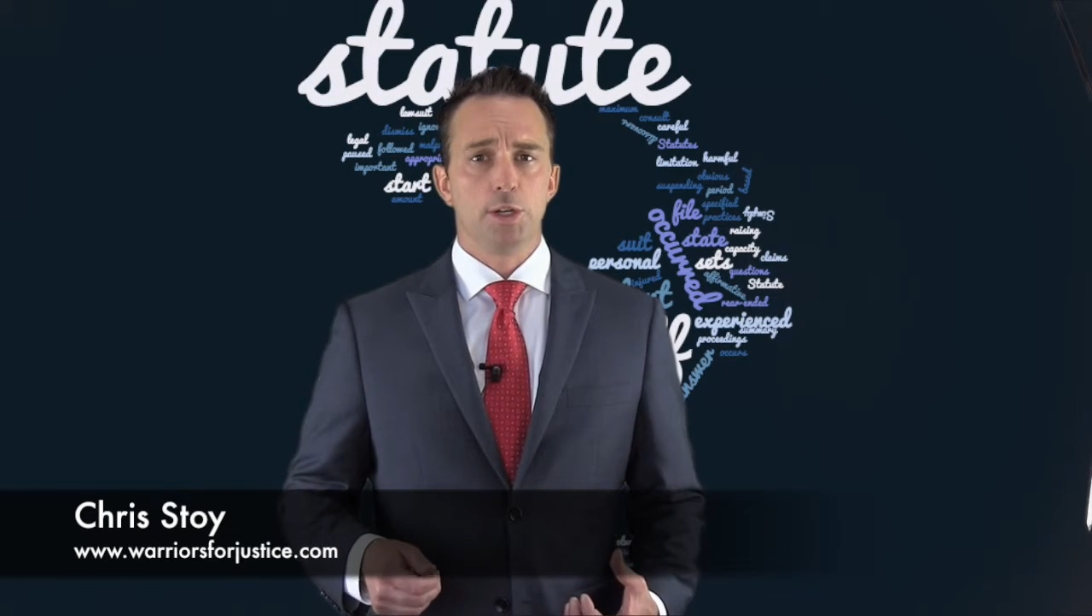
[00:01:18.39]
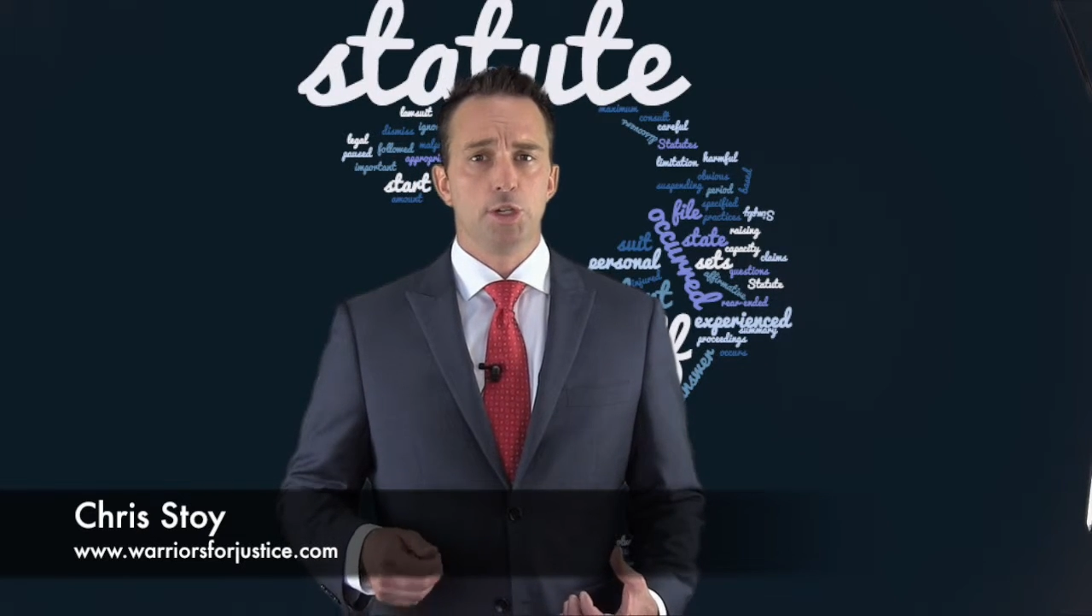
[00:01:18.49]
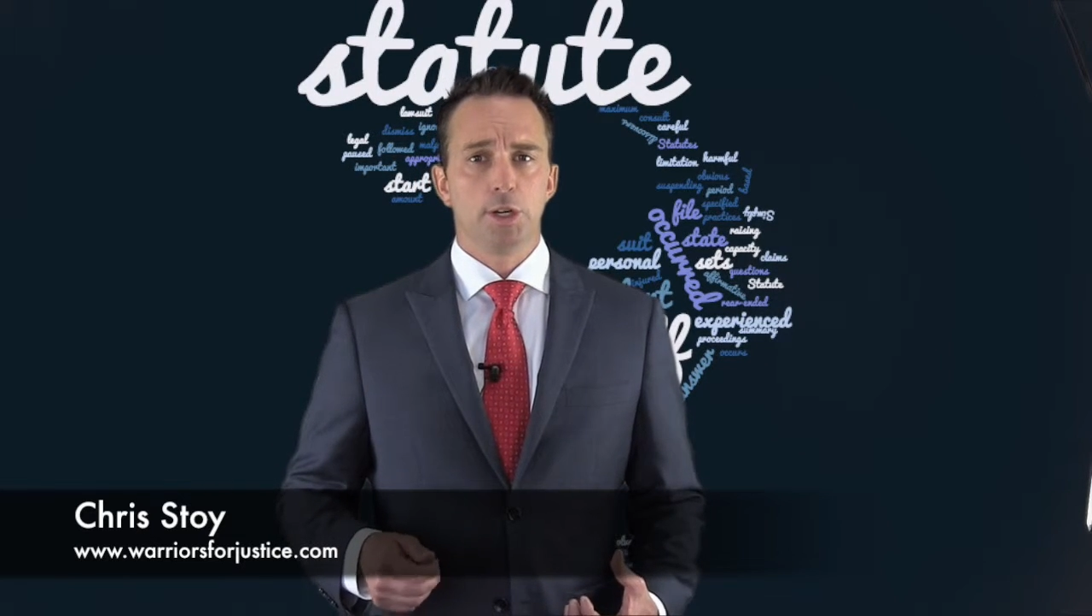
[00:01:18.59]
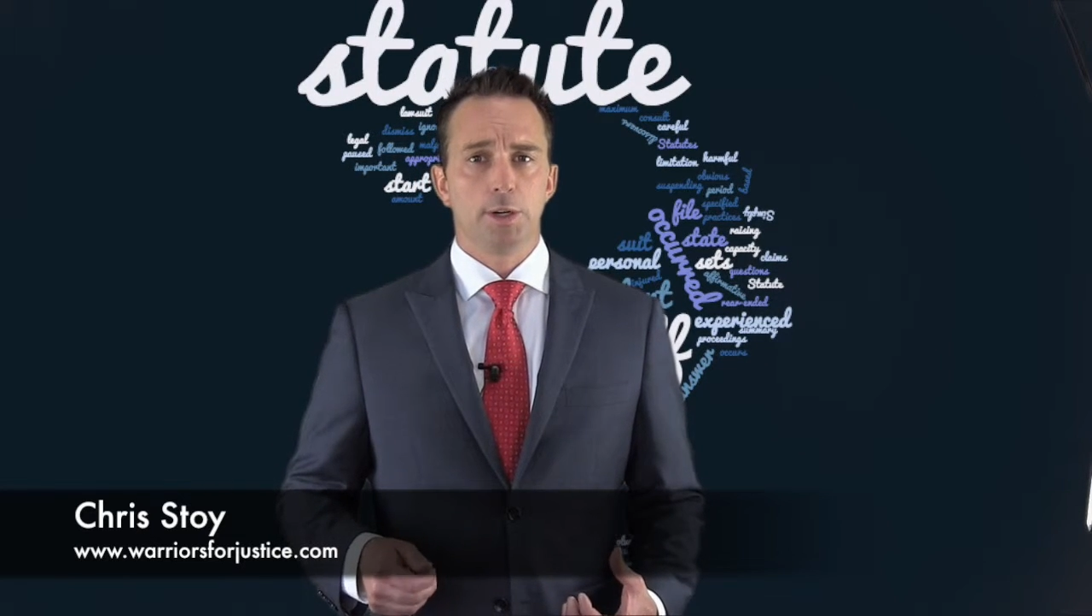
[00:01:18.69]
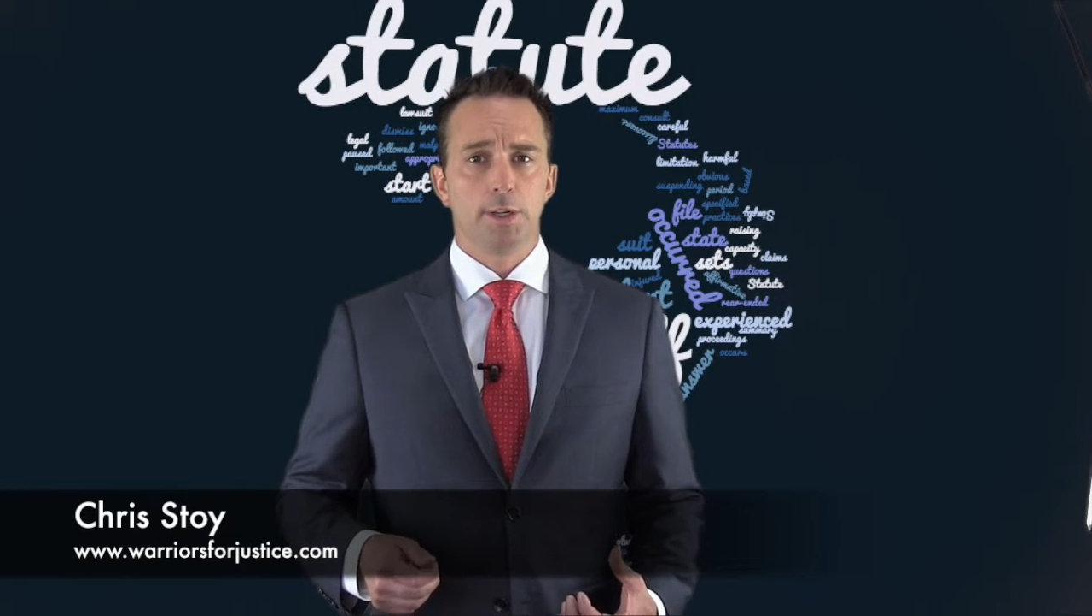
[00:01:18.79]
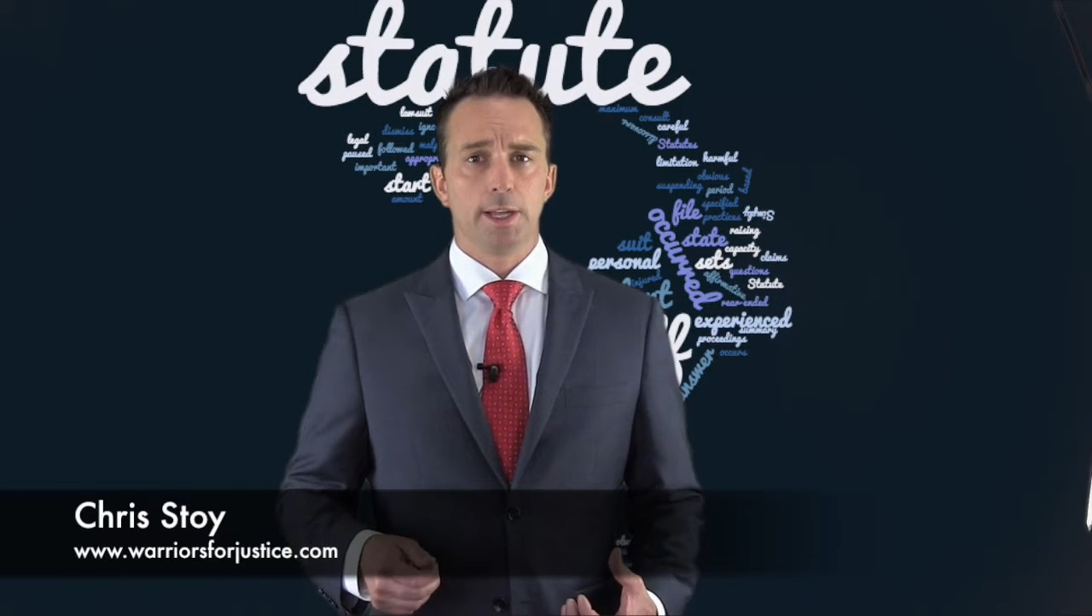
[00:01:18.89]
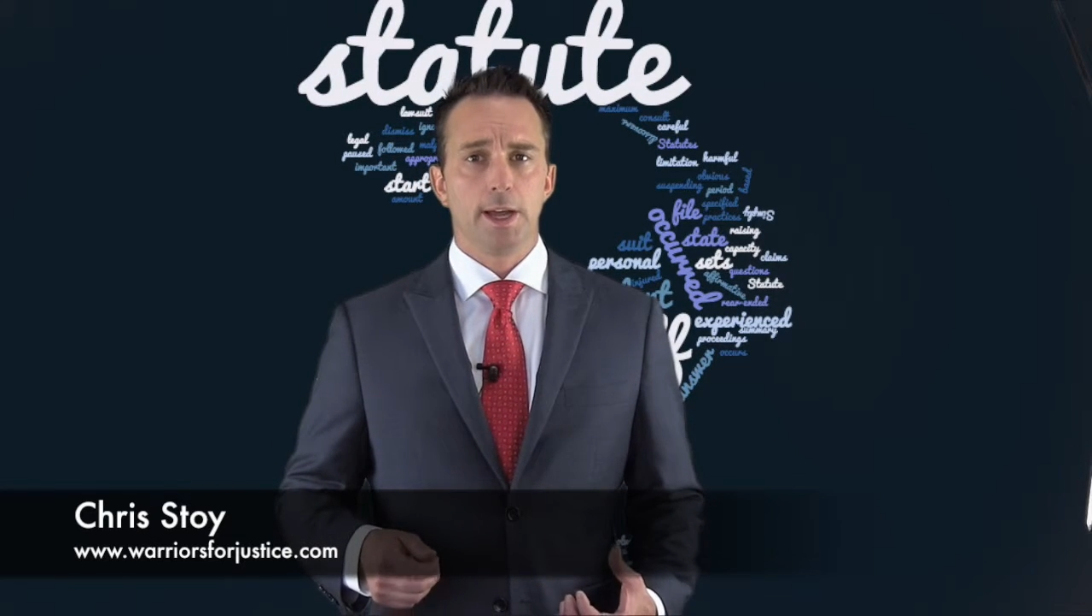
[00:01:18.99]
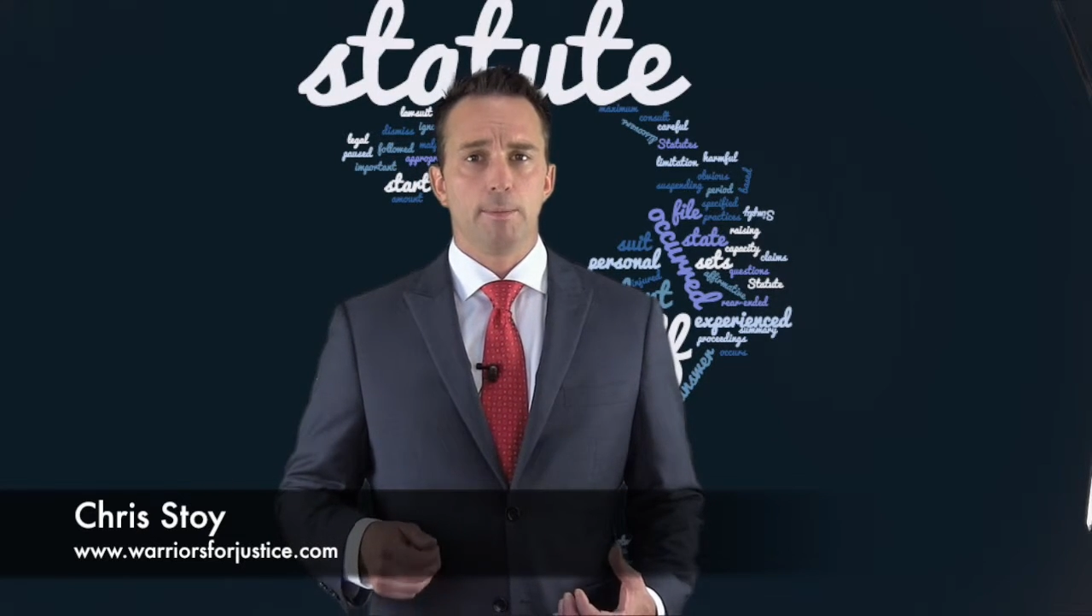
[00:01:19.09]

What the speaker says: and generally